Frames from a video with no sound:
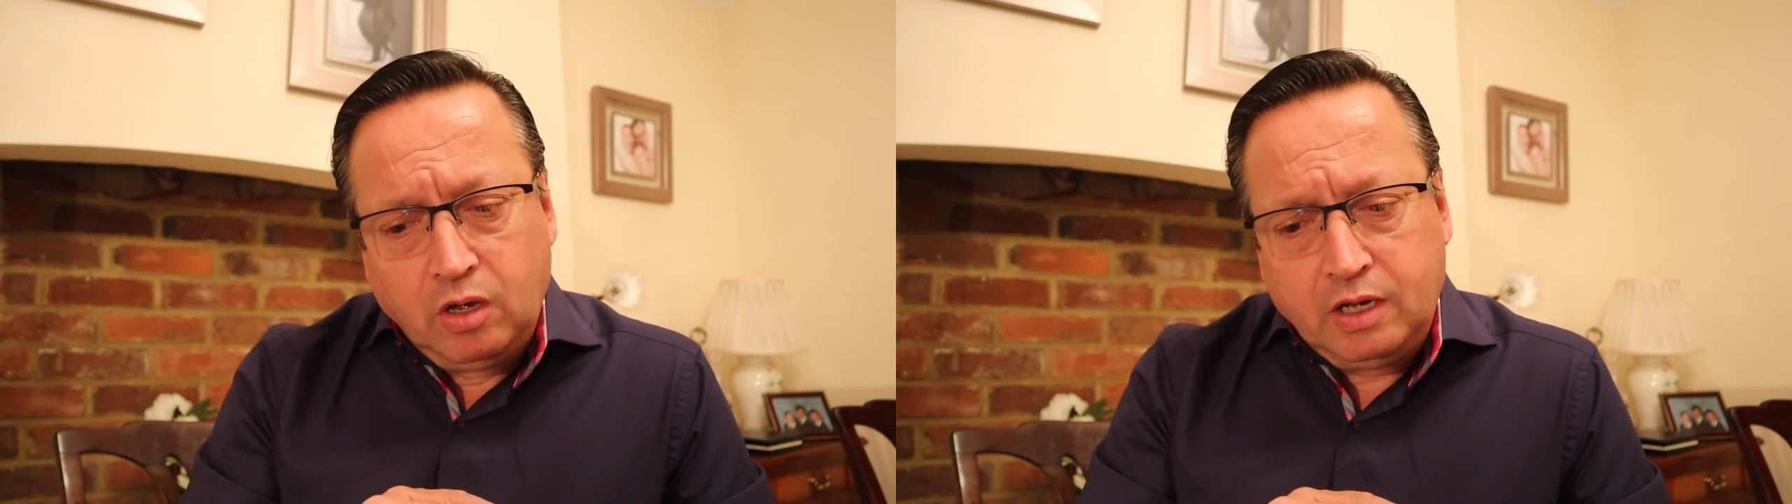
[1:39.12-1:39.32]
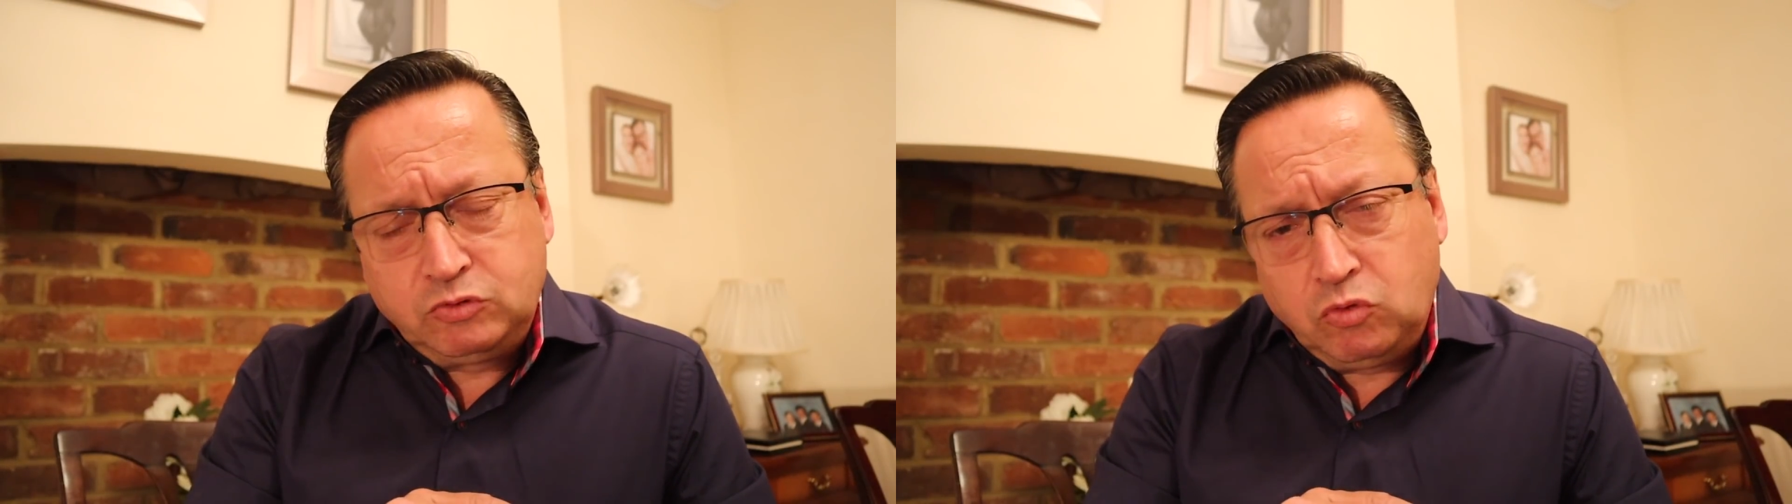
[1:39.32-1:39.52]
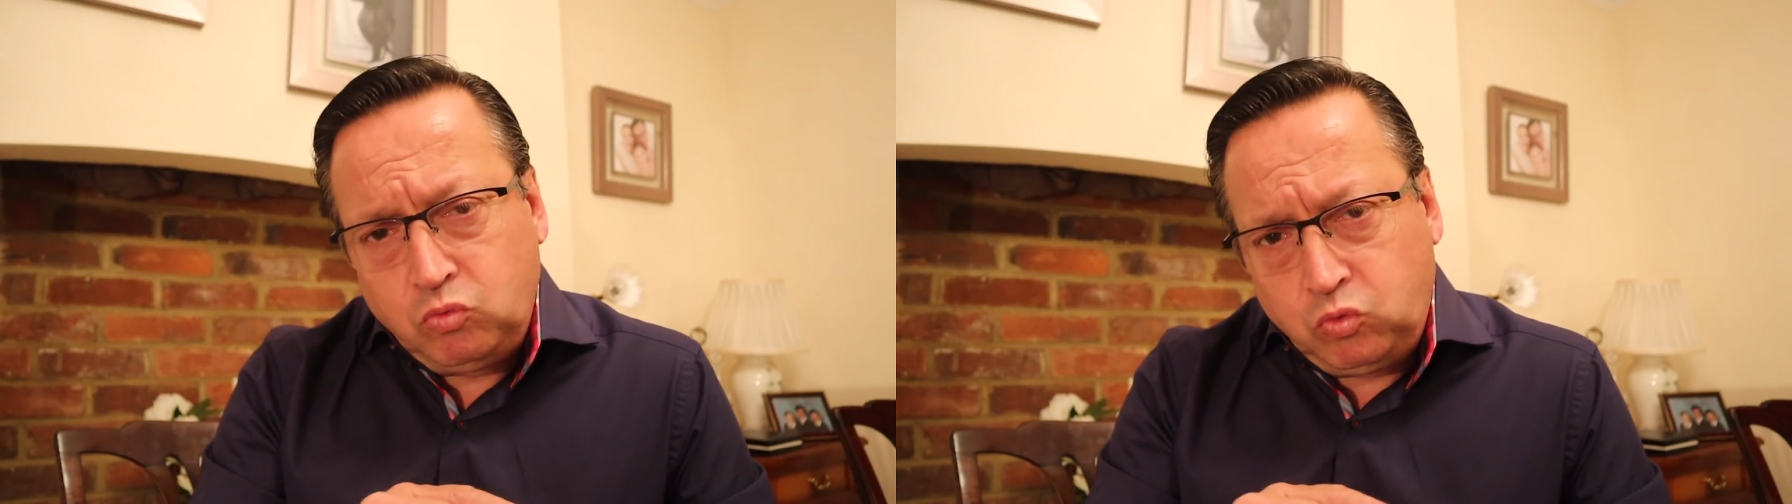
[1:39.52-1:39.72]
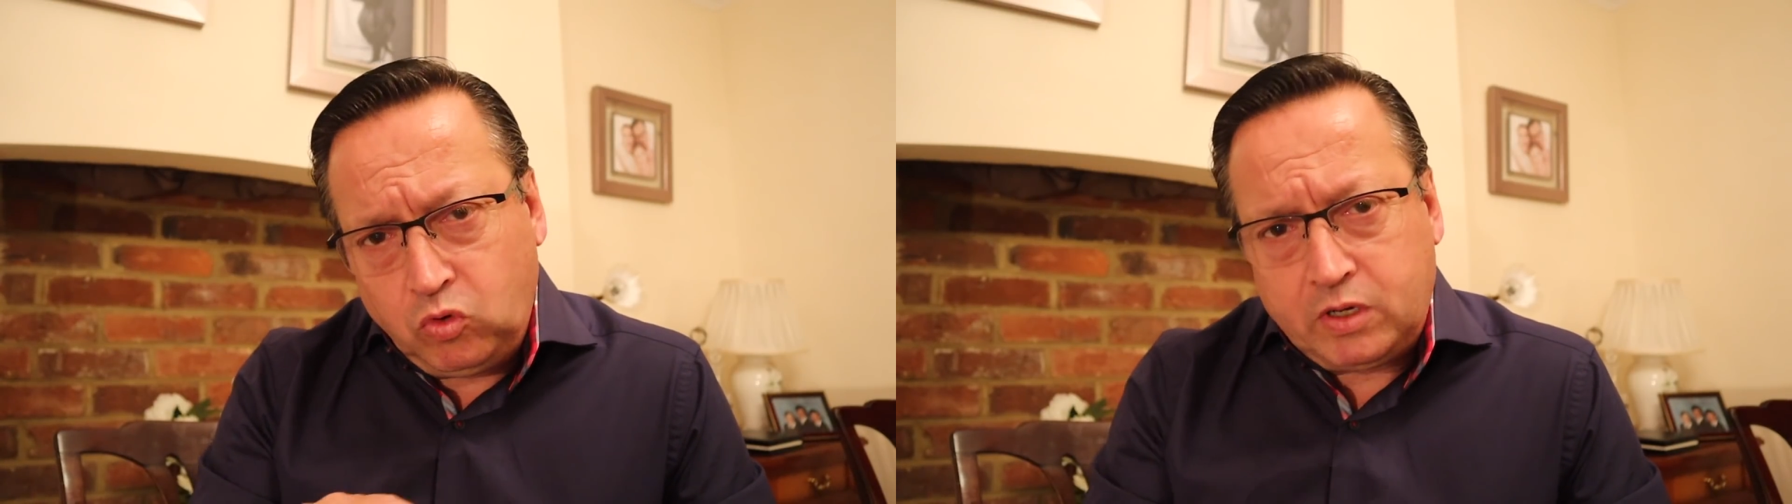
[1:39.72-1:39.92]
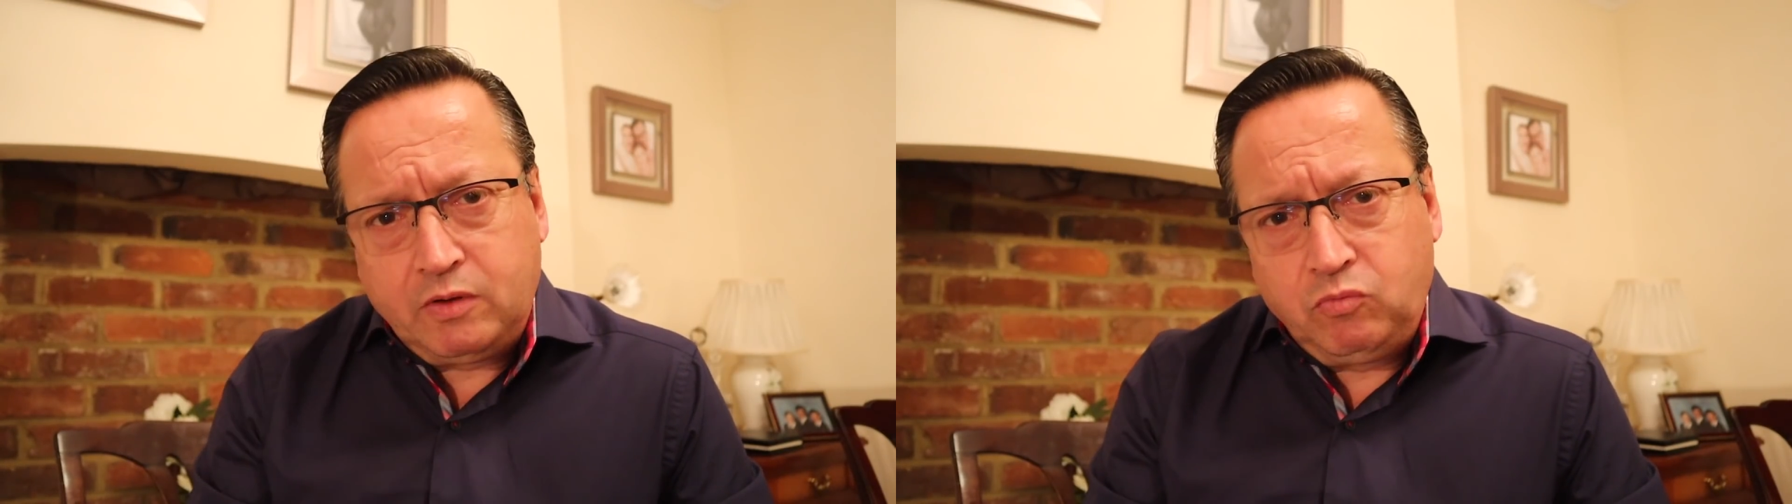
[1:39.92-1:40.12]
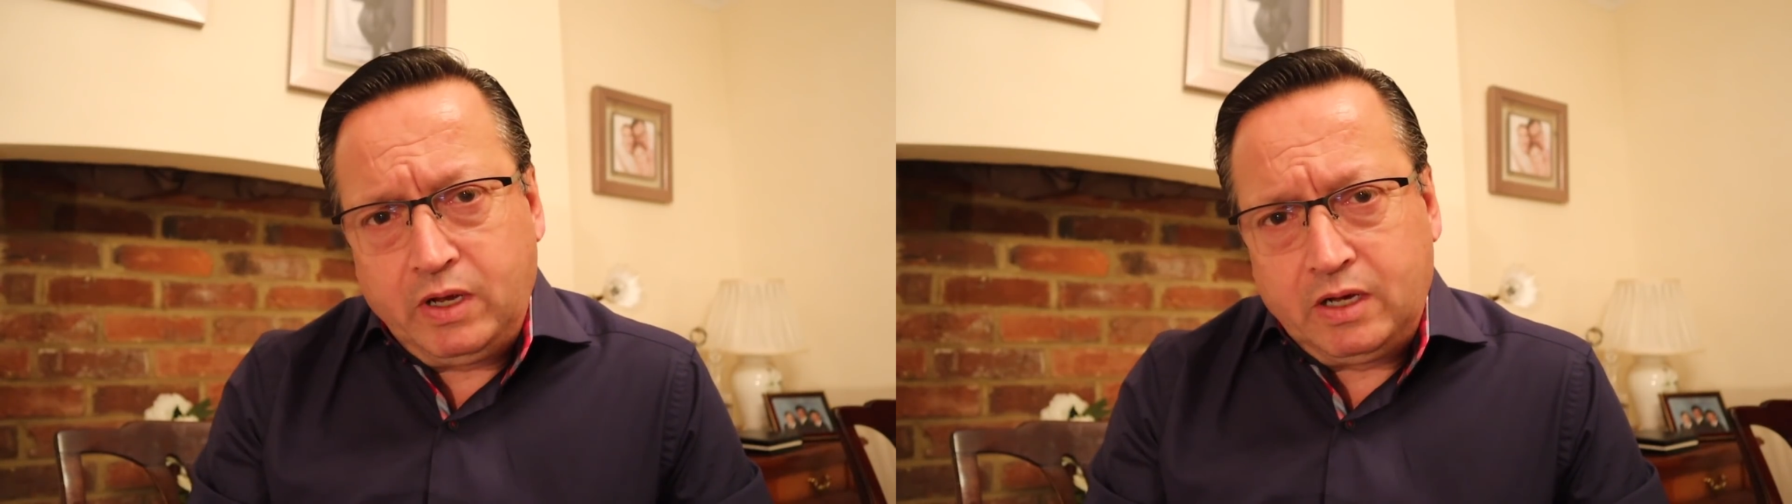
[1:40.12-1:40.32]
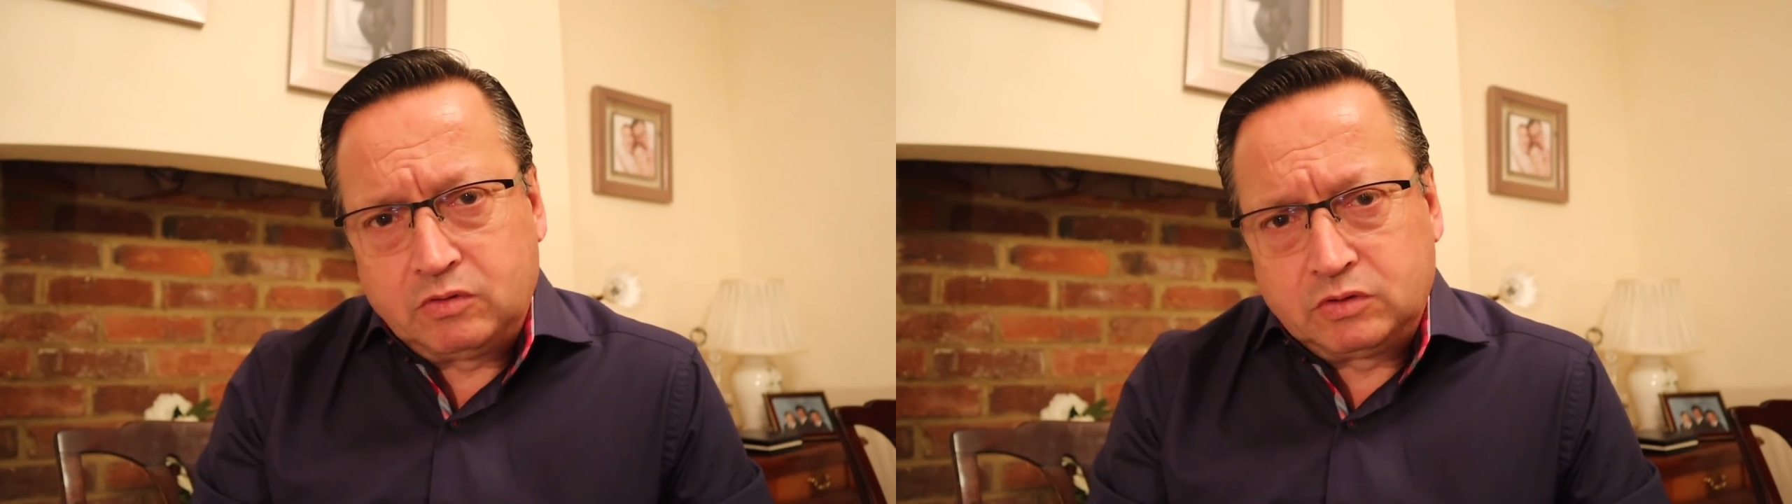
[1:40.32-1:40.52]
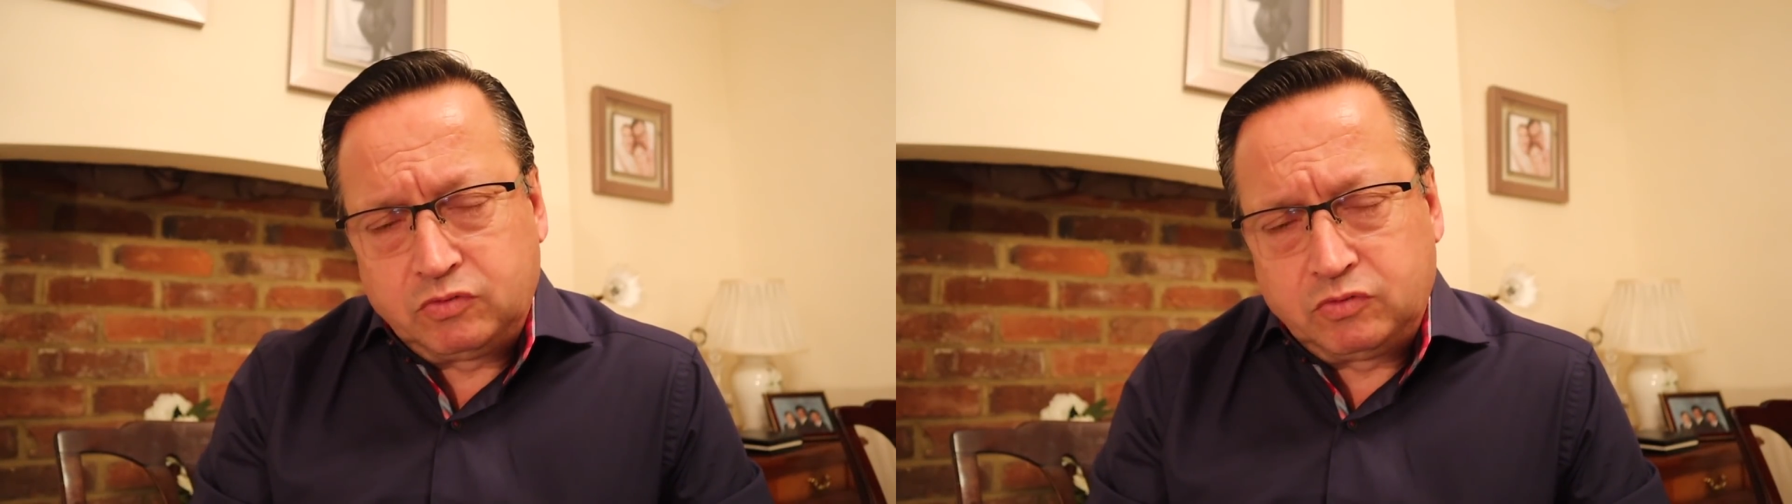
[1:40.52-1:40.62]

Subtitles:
as we were walking round